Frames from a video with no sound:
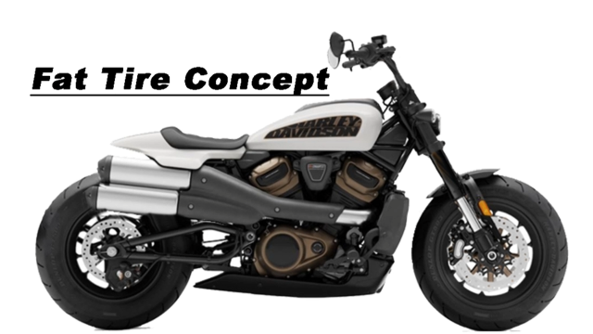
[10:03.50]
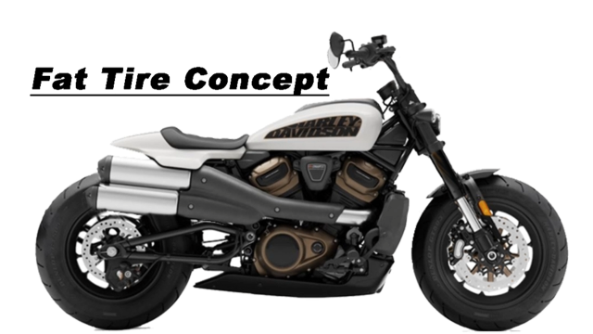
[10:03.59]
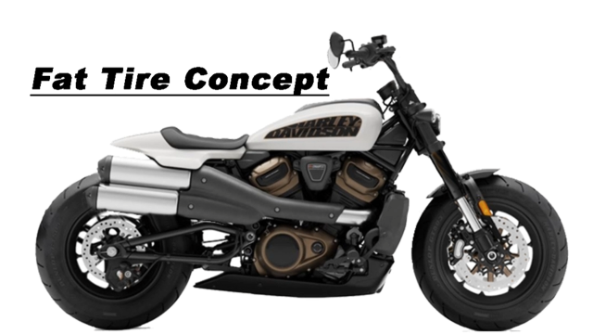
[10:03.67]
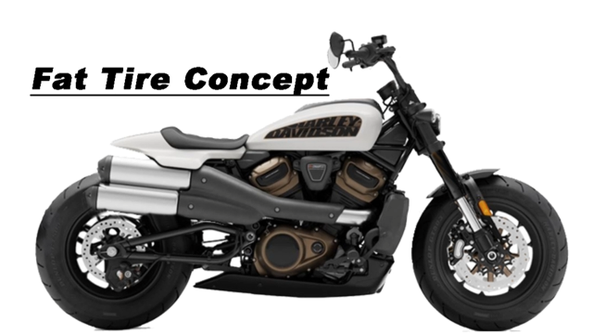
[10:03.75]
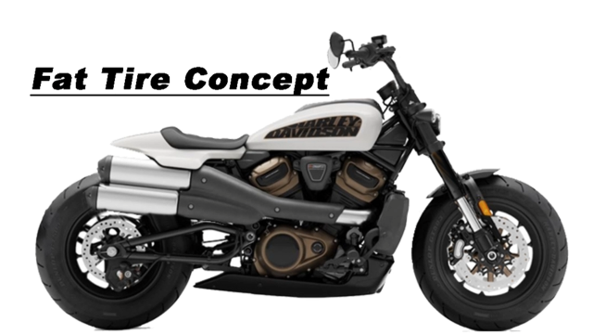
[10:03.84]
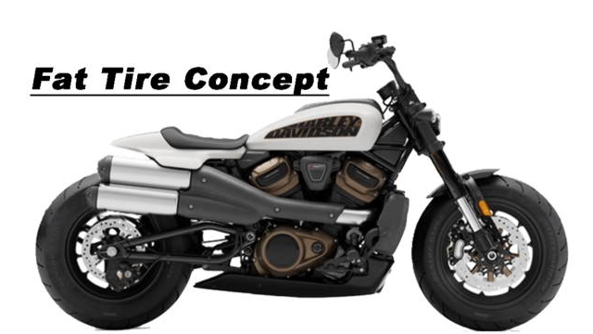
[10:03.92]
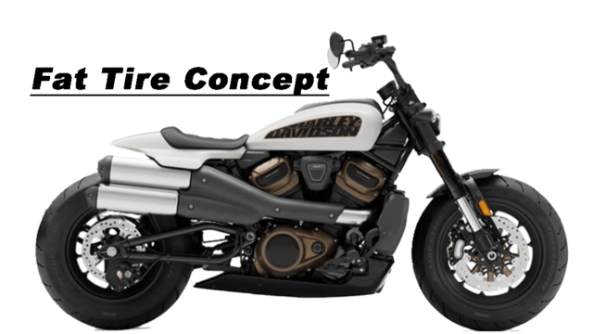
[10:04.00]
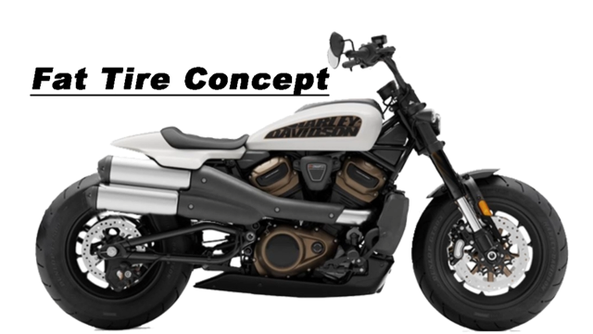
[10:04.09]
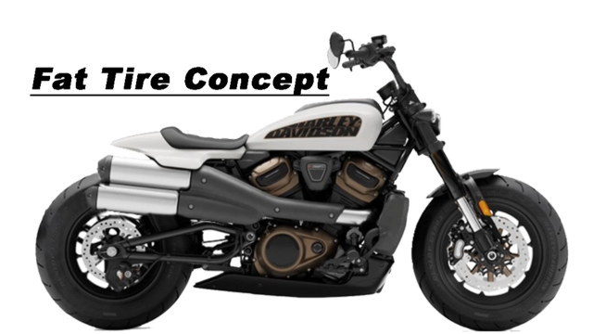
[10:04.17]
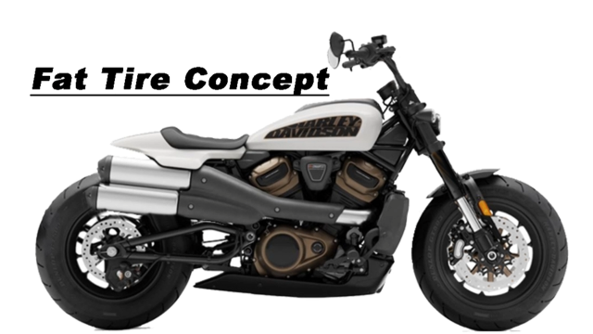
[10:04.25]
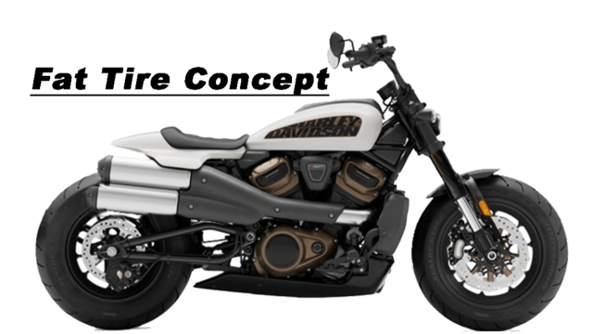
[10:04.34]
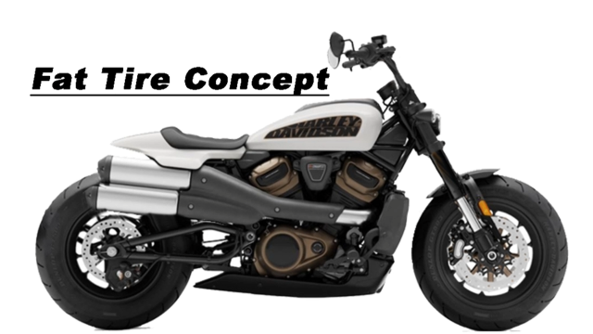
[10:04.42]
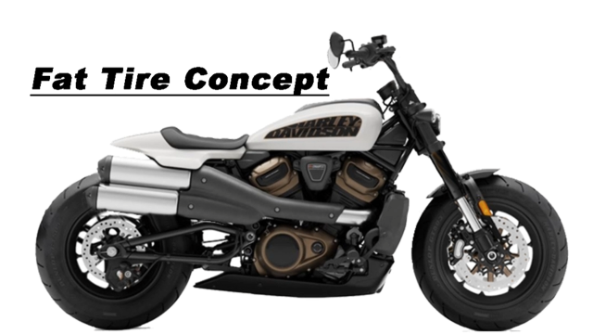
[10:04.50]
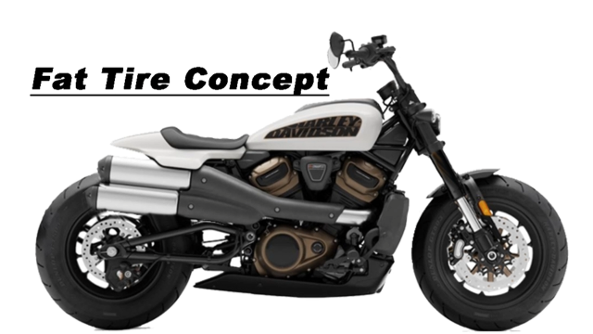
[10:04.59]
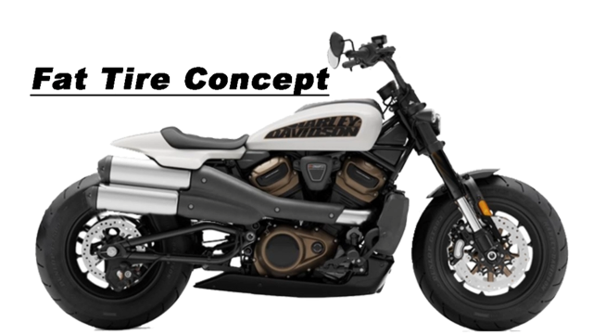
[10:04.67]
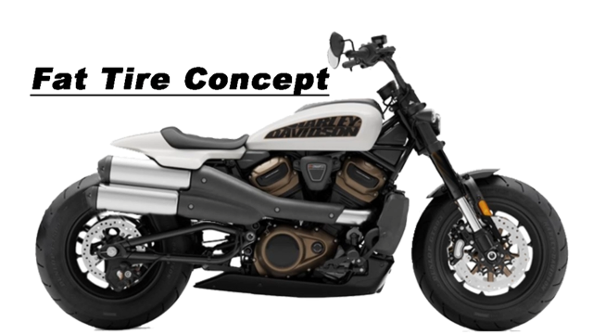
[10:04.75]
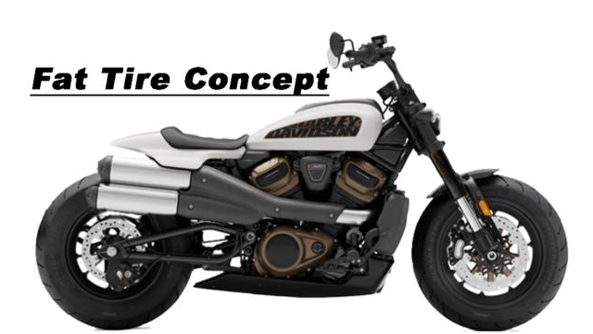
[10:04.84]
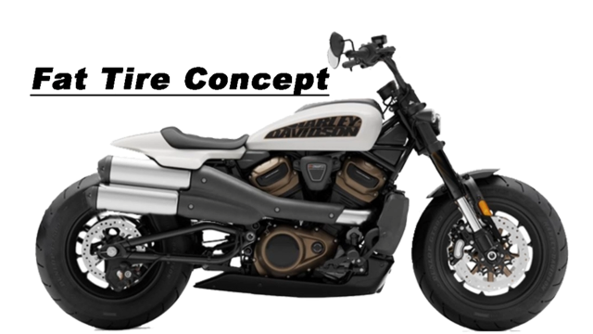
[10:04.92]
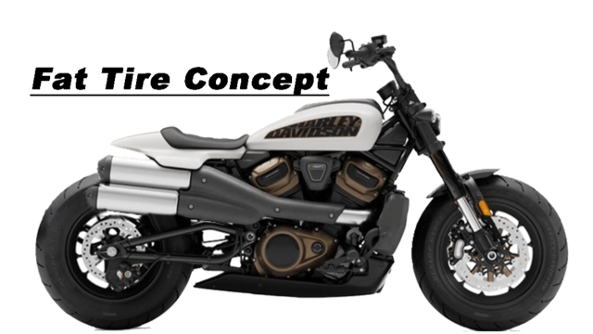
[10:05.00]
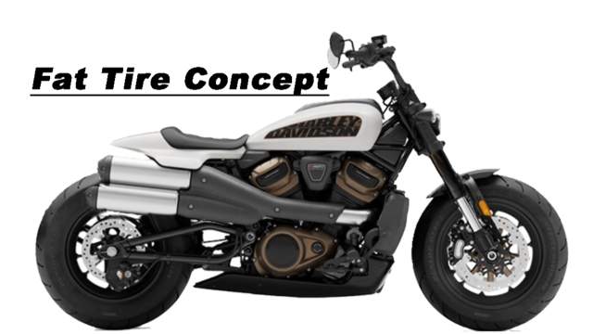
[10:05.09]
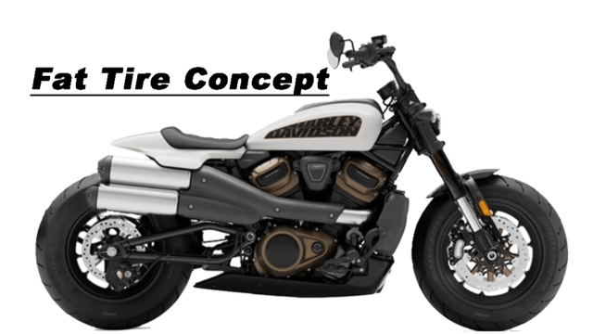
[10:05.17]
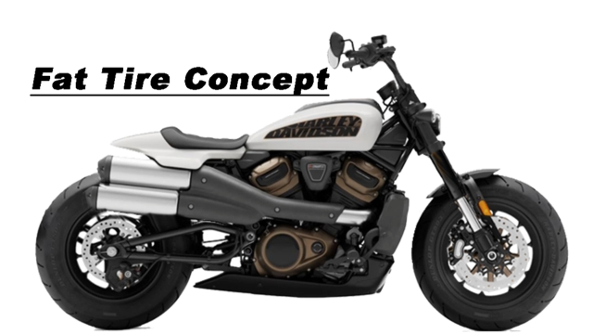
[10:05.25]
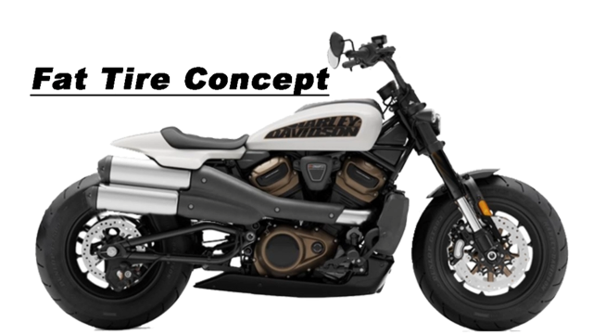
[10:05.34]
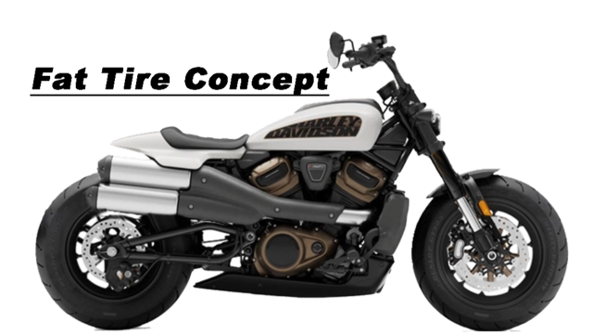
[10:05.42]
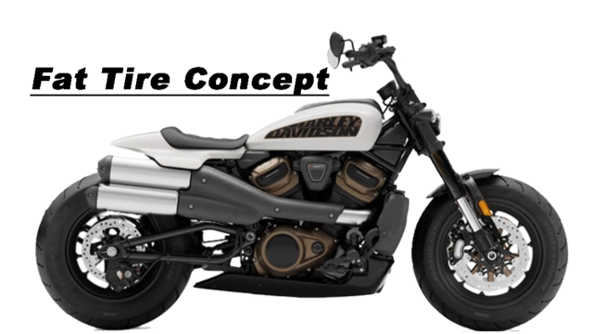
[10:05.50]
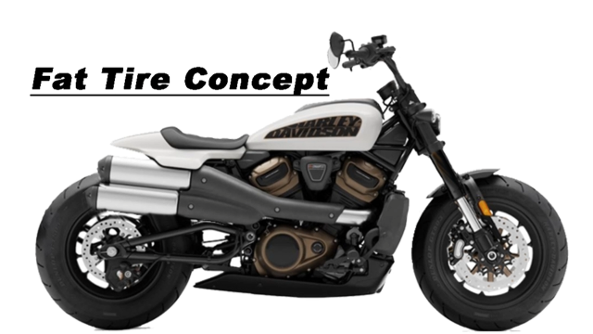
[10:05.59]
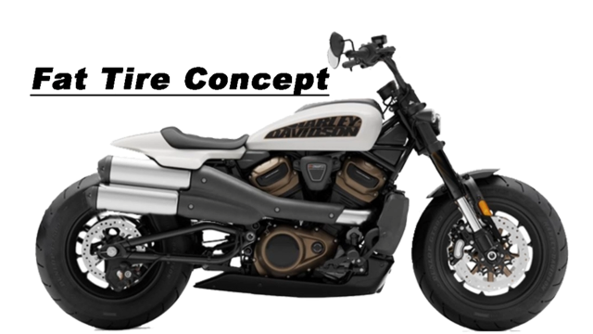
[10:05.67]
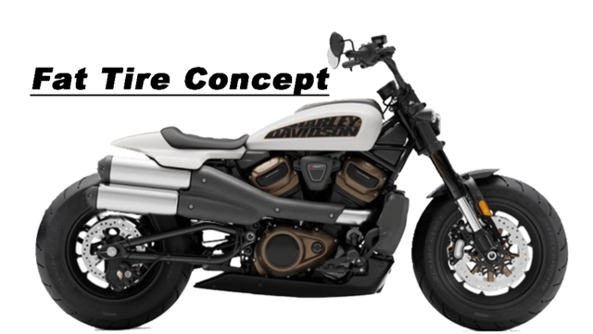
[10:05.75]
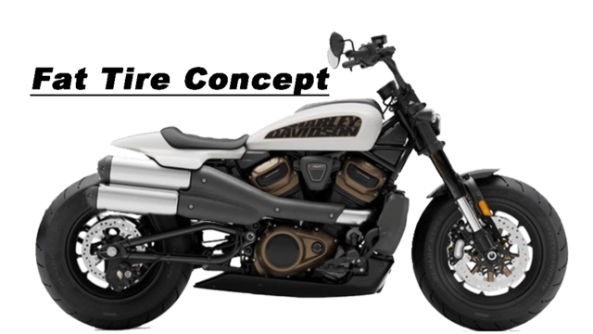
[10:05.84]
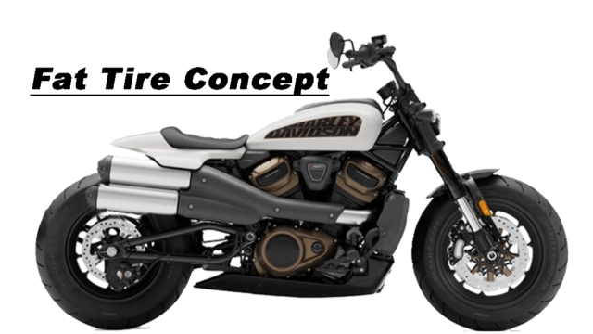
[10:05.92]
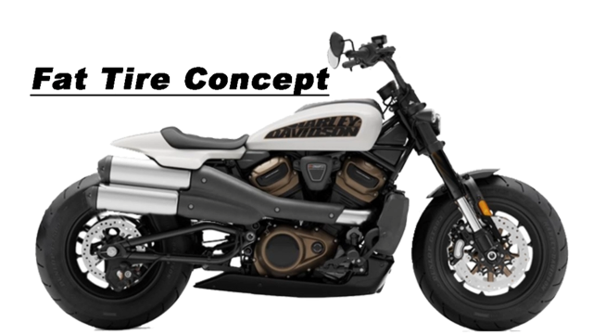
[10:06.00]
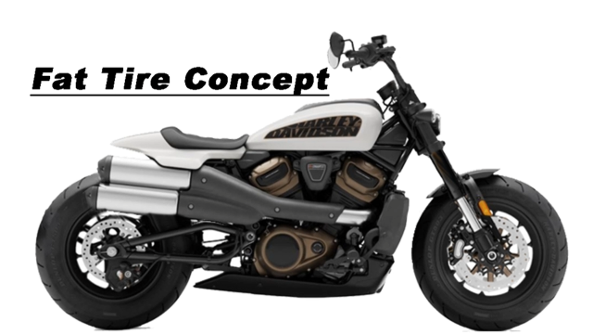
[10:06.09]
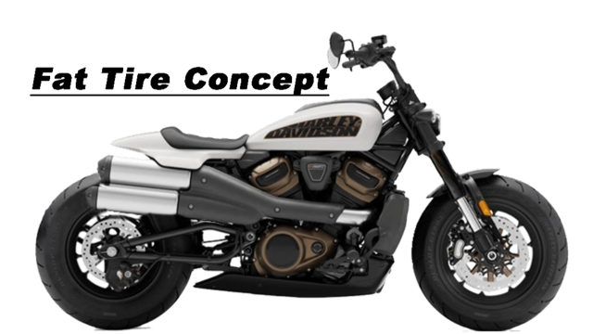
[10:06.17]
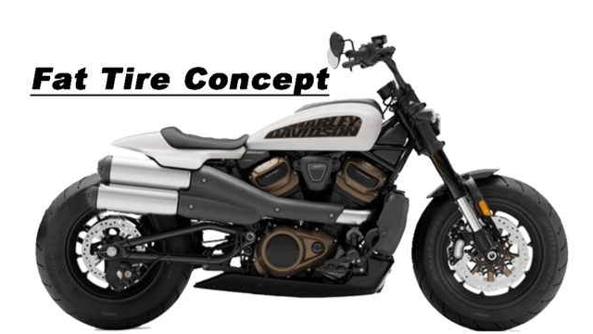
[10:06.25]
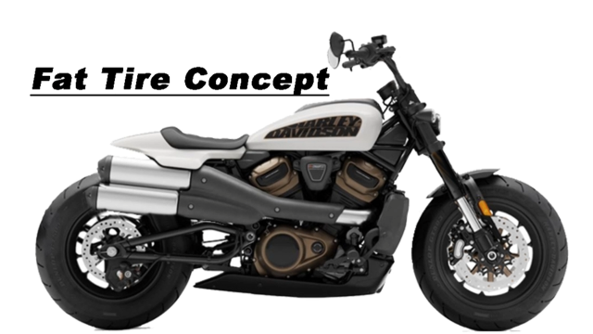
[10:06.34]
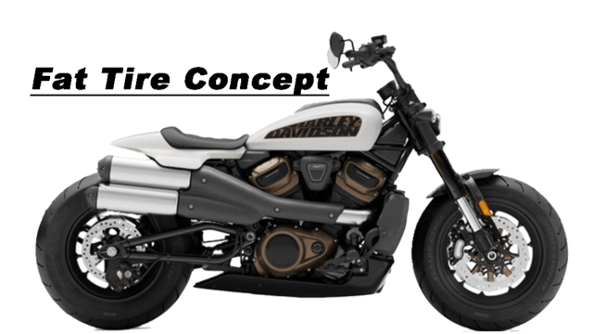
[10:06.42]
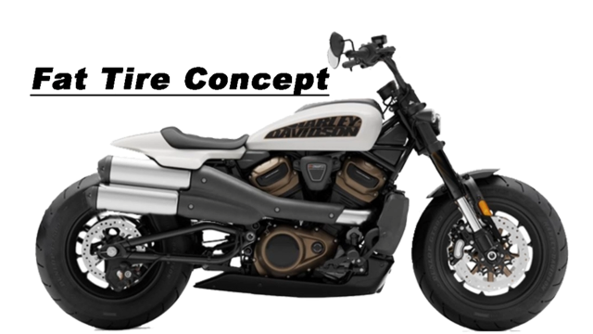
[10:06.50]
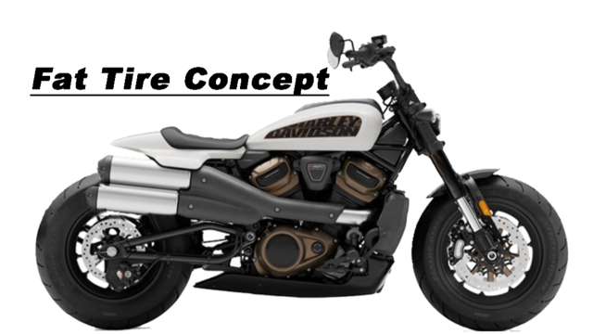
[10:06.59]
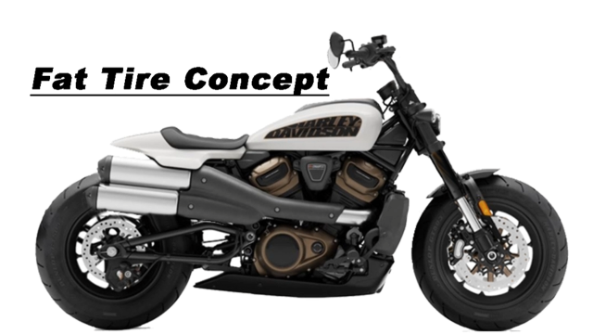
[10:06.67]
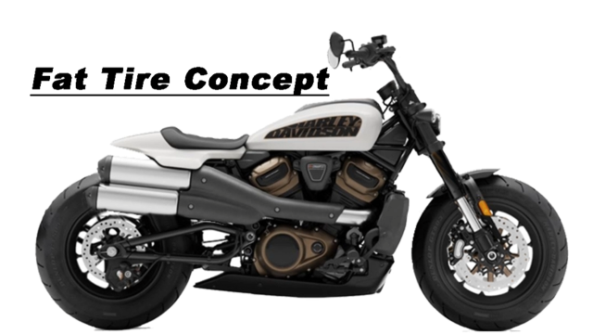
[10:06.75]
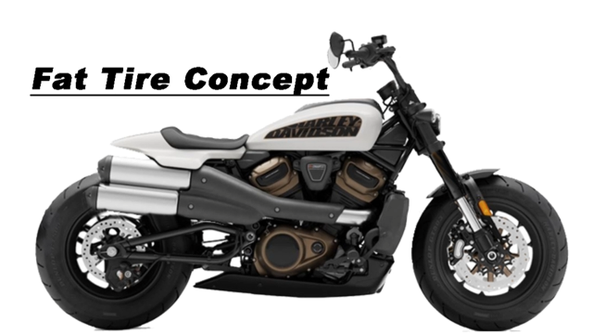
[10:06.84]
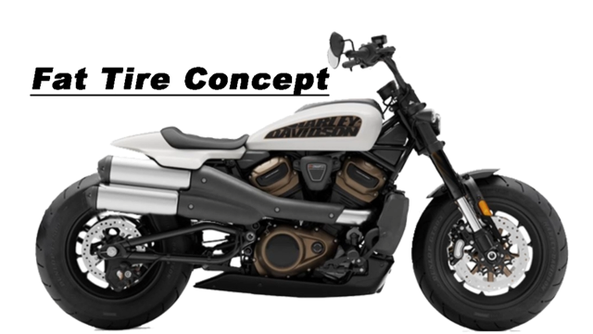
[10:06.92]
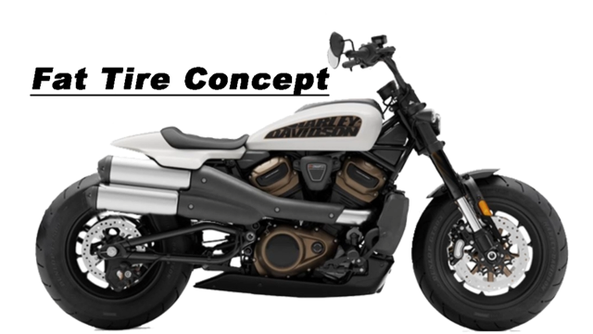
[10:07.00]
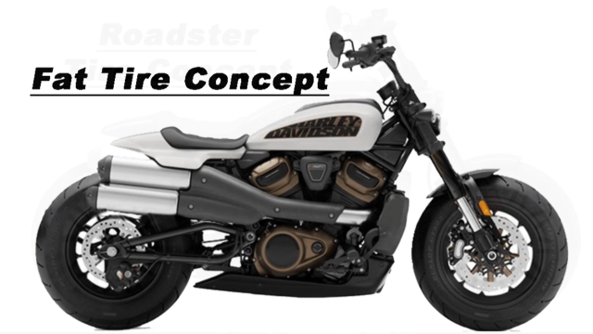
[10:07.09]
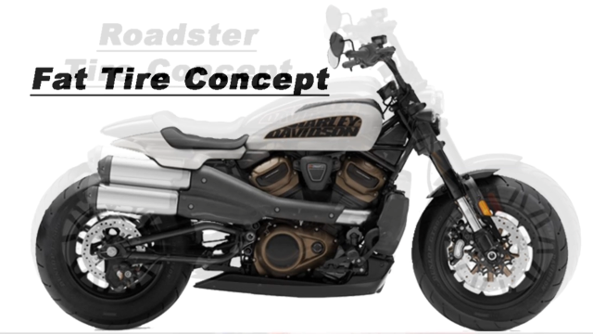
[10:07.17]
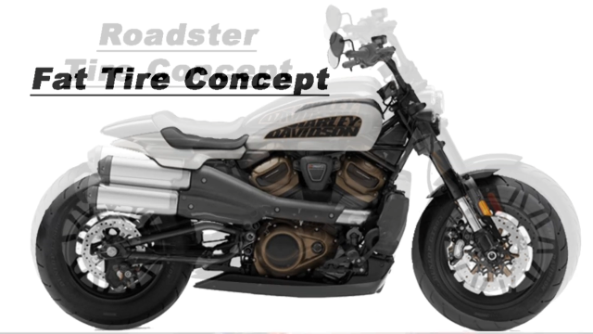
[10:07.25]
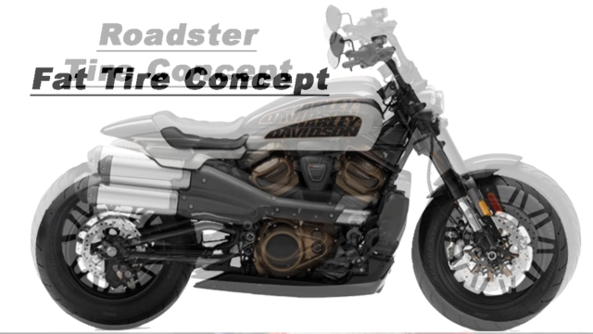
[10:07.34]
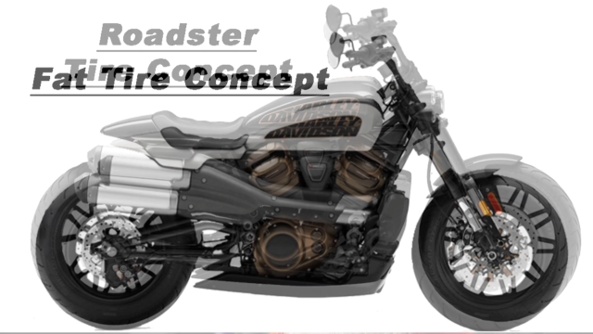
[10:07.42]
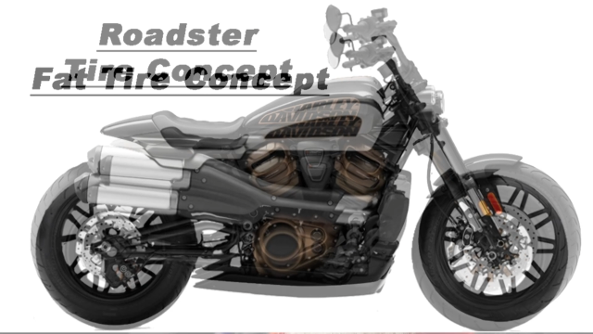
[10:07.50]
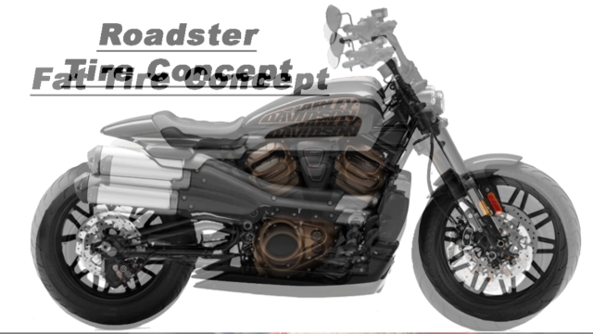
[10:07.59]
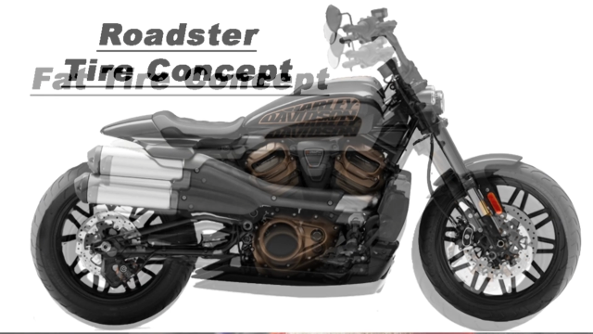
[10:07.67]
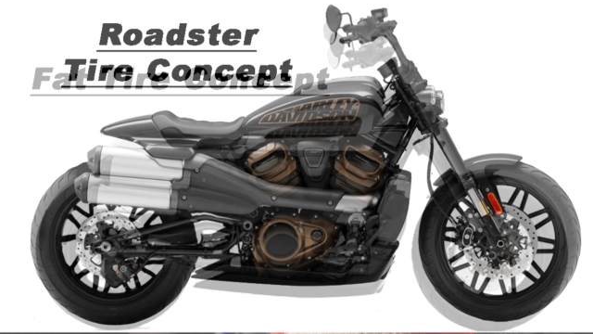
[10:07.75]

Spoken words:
[unreadable: no face in view]